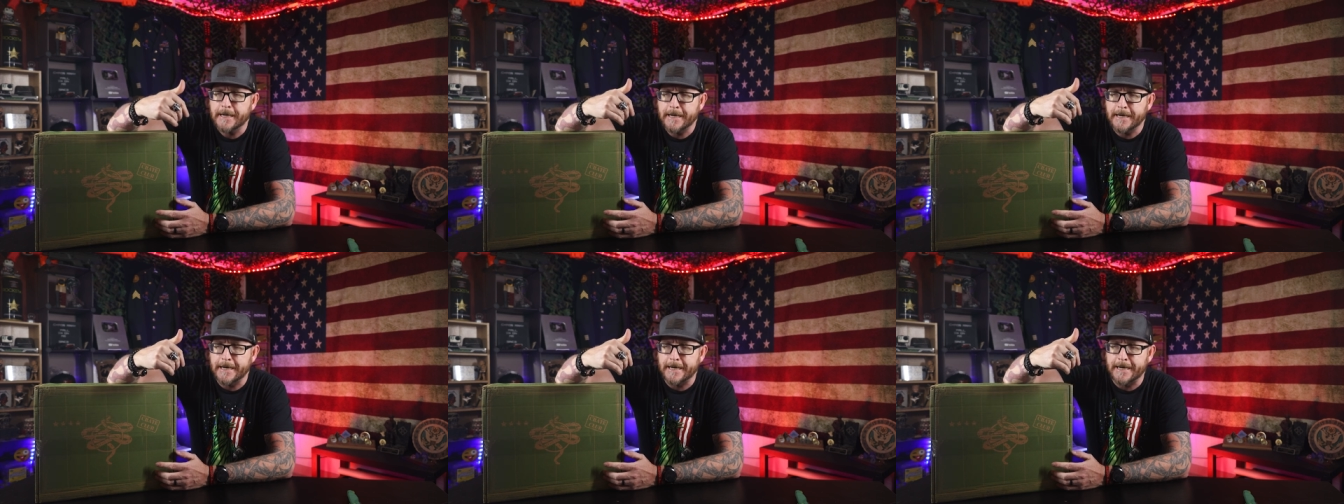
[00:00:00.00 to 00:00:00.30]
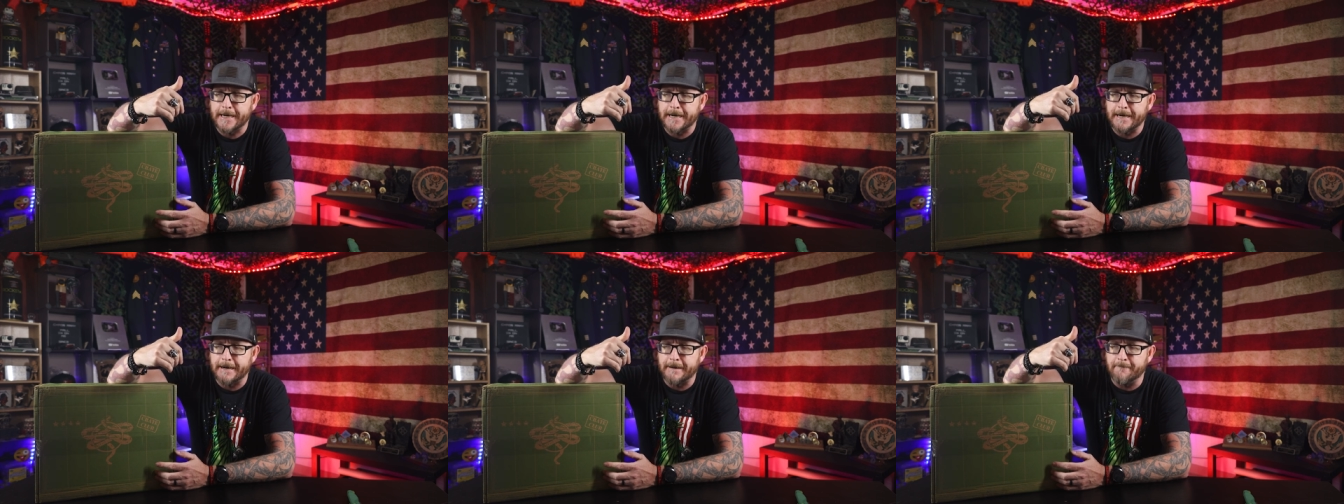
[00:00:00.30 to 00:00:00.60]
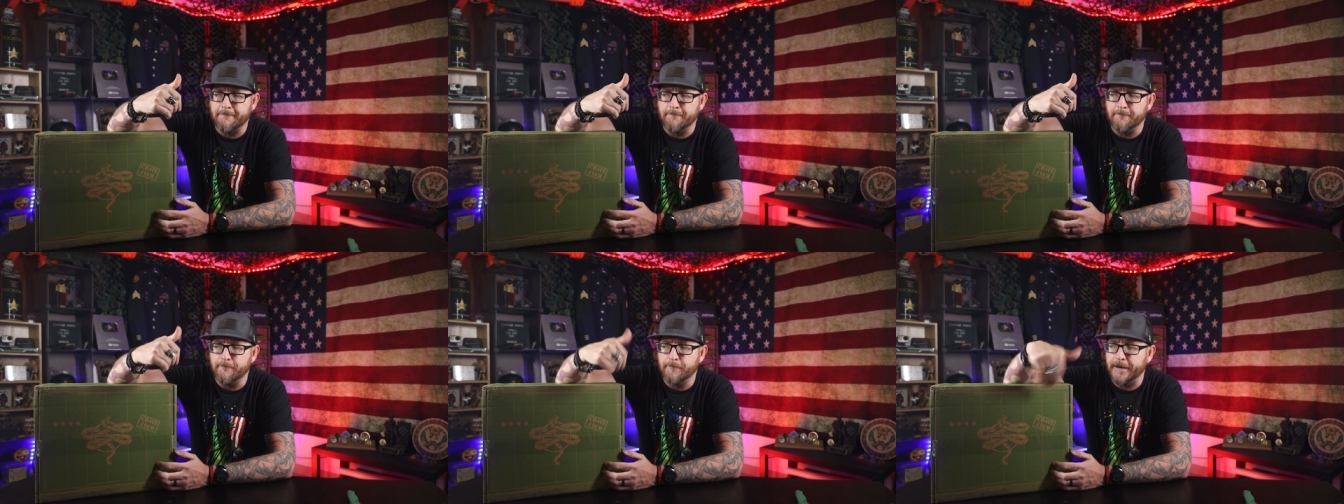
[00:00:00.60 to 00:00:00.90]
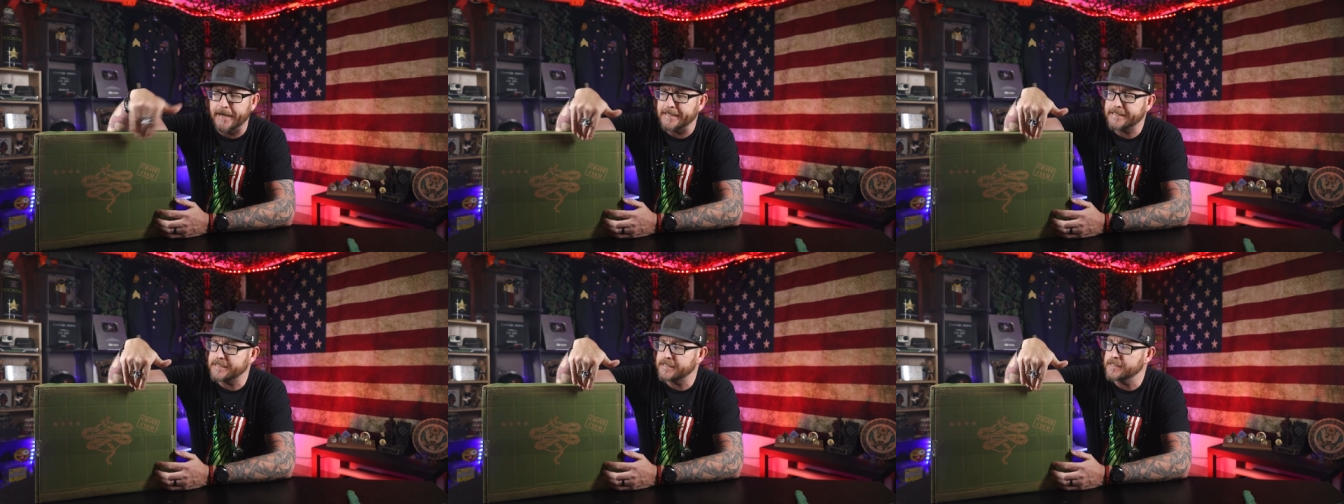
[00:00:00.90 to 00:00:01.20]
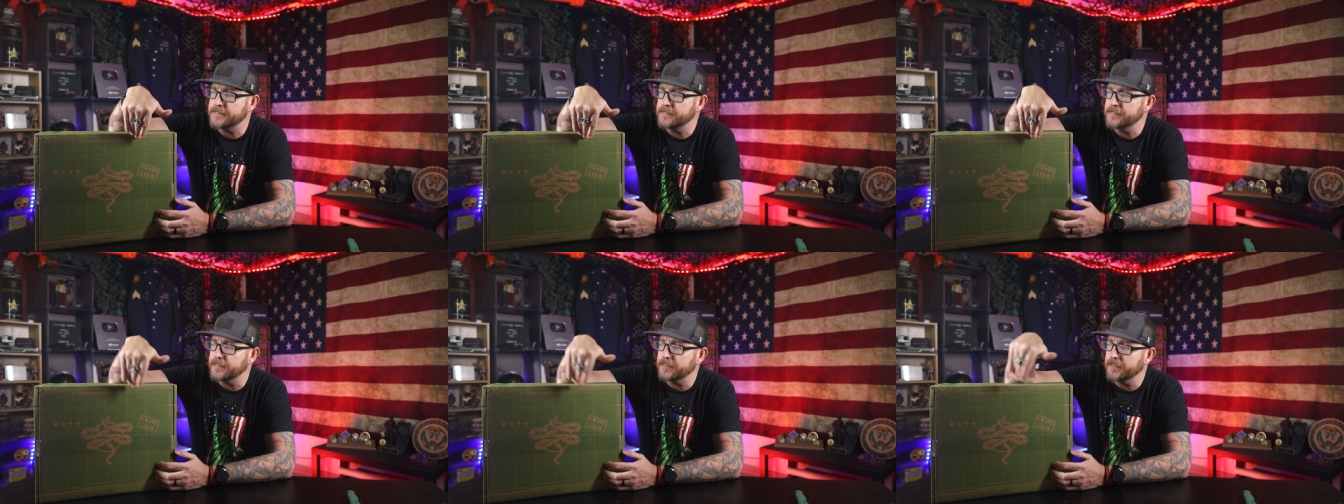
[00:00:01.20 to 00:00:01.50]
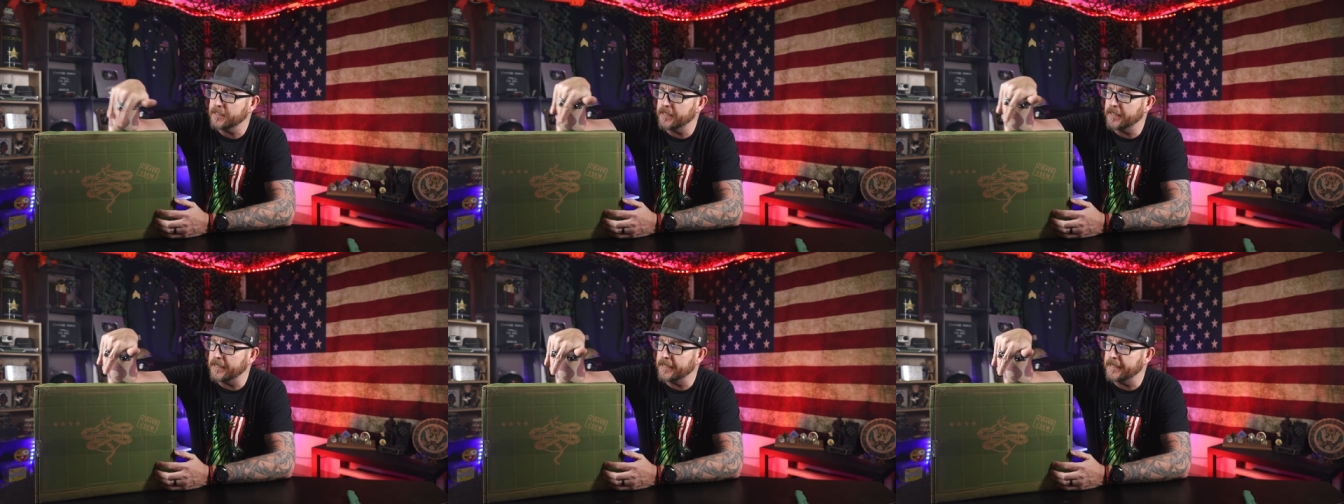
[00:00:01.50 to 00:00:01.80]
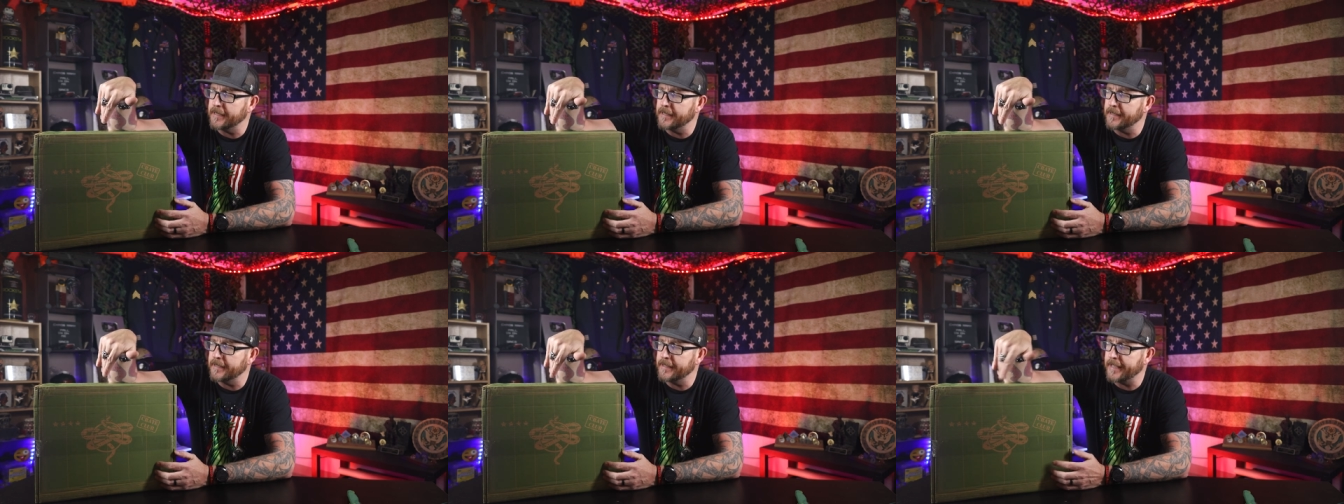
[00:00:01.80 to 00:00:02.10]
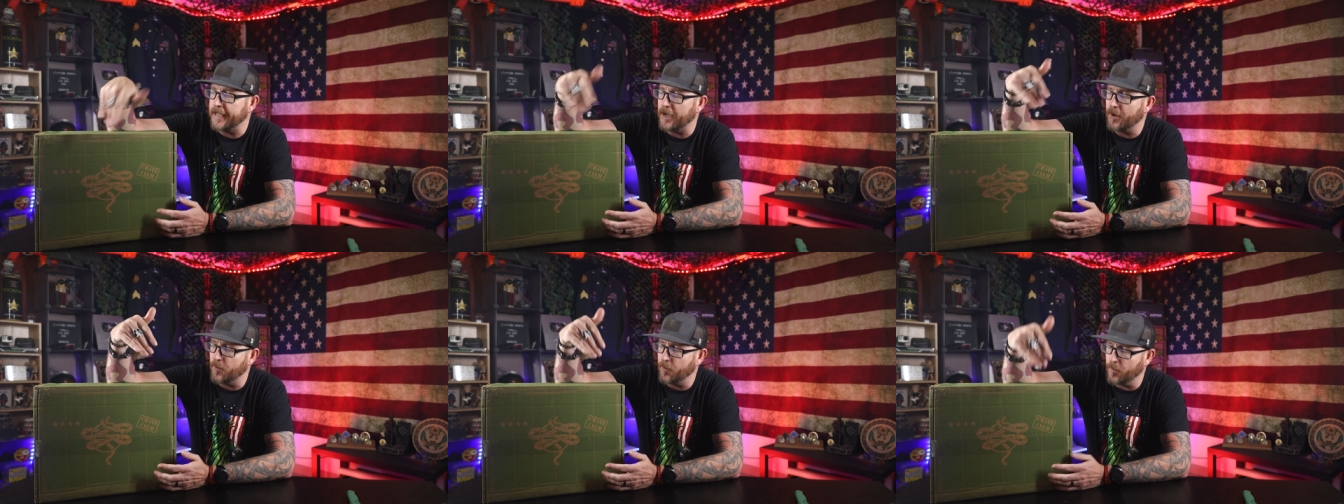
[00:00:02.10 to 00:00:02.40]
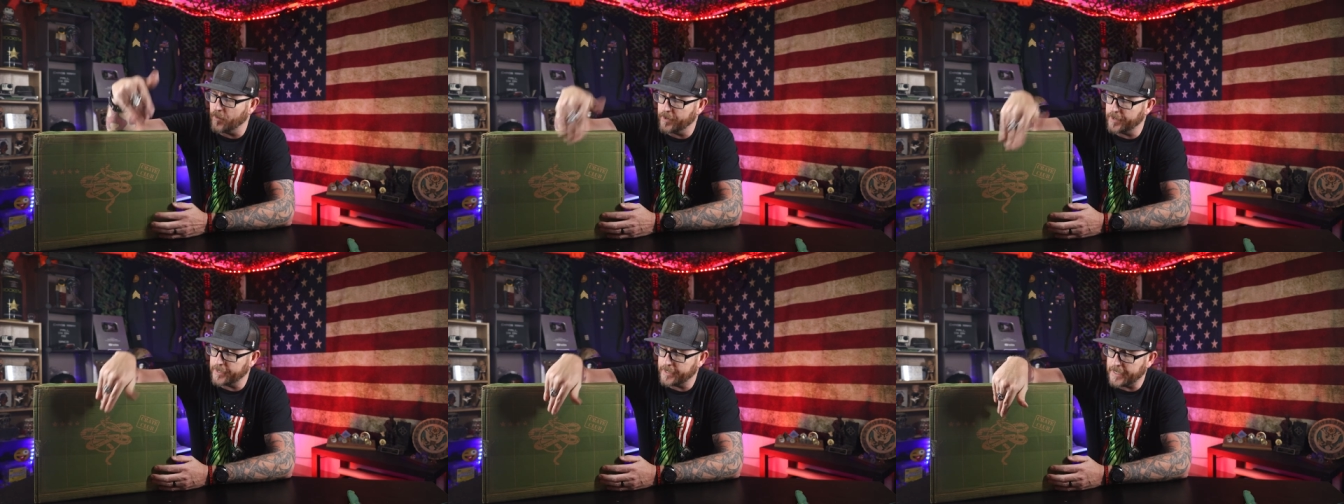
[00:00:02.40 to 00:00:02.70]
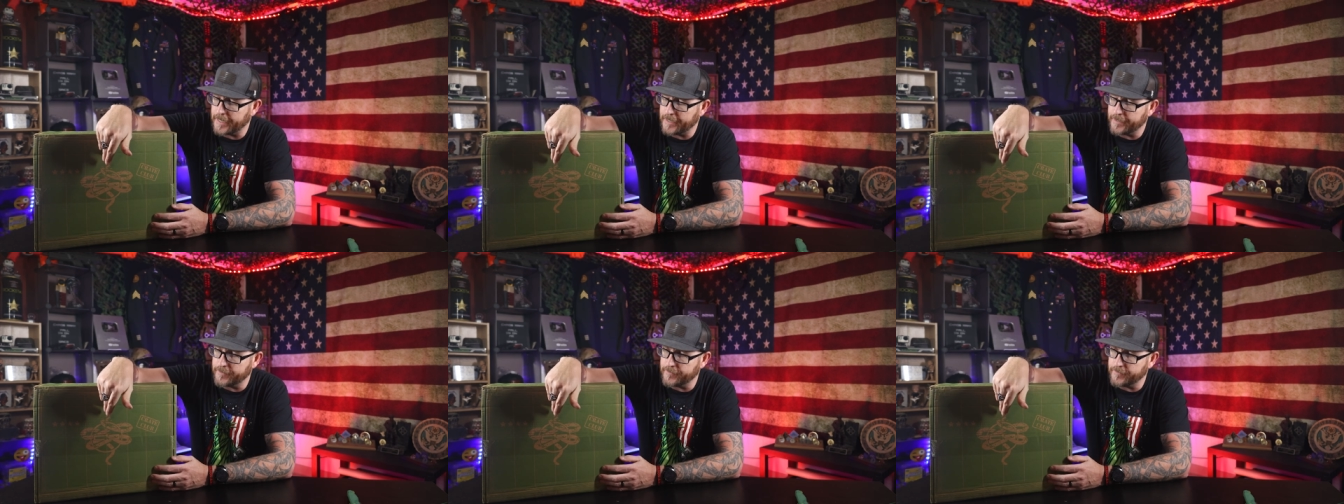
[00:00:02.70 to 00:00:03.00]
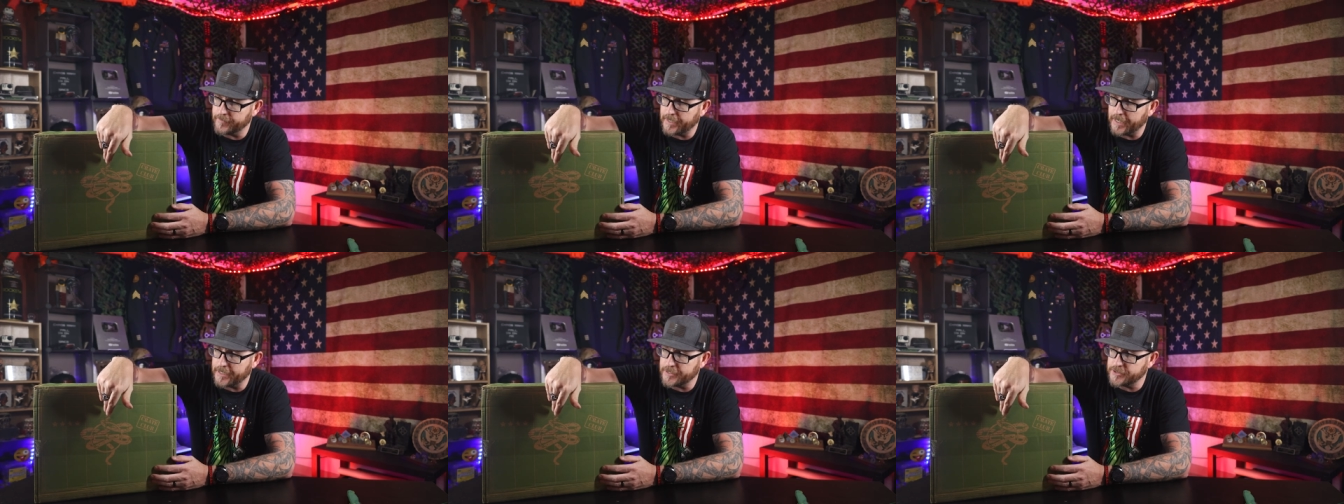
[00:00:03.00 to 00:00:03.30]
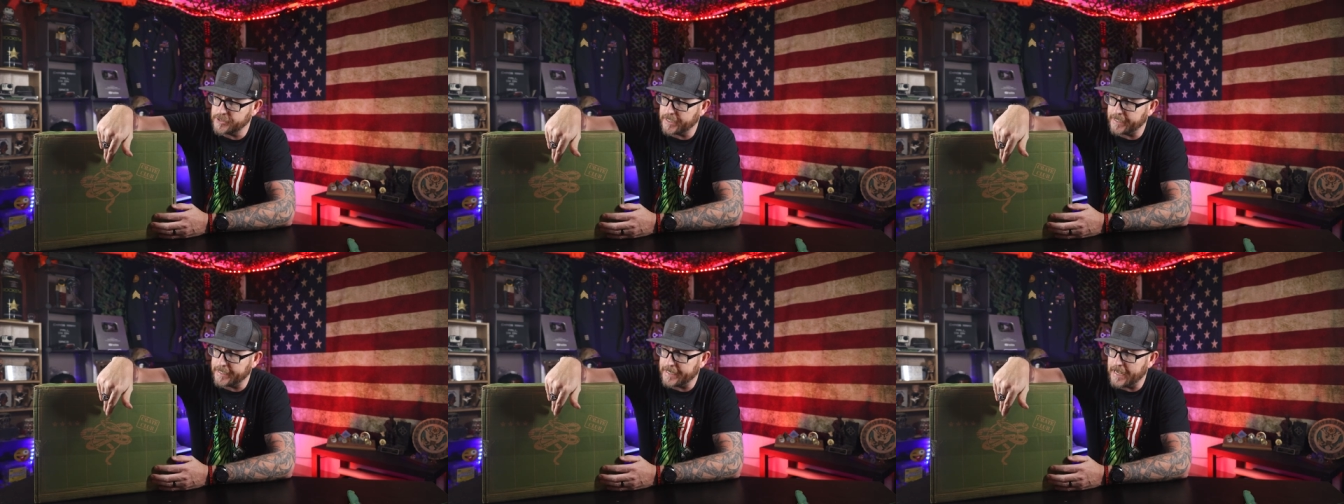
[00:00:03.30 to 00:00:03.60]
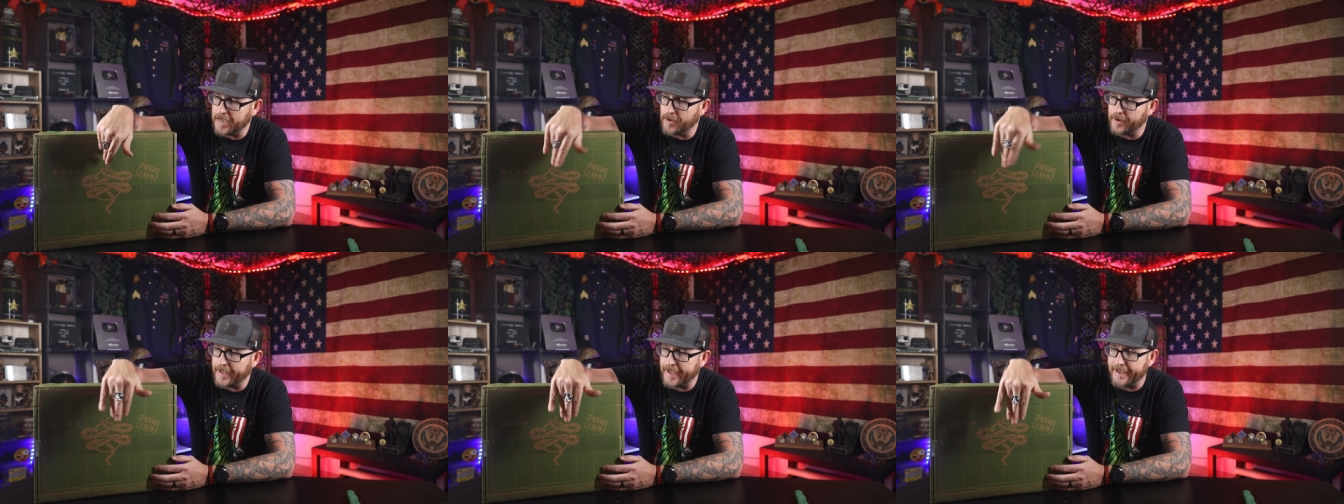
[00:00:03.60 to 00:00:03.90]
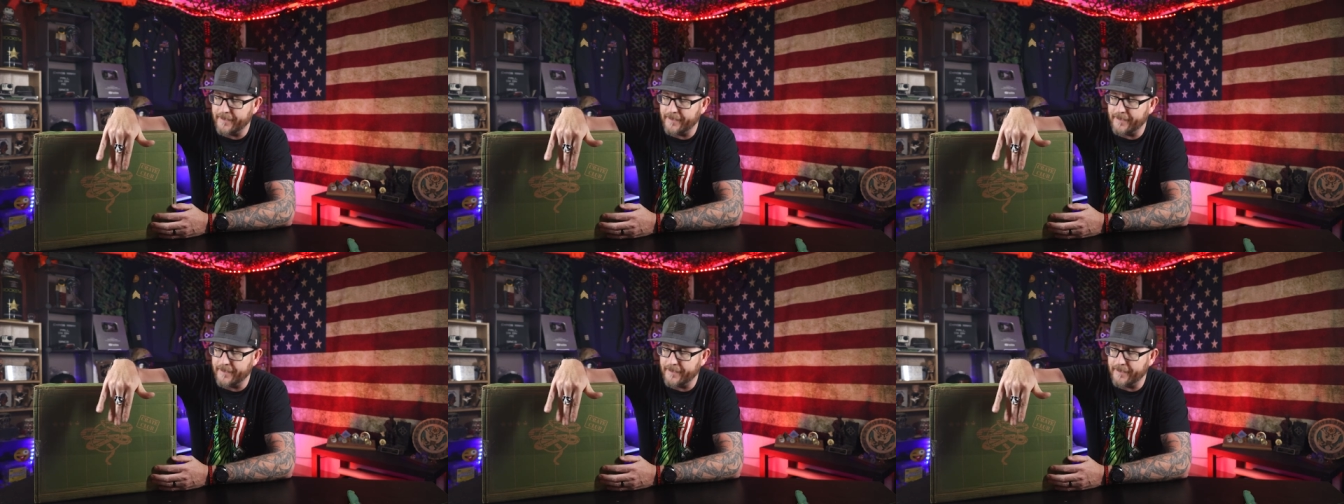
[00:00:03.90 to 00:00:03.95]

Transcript: Um, but uh, yeah, we're gonna kind of kind of check it out.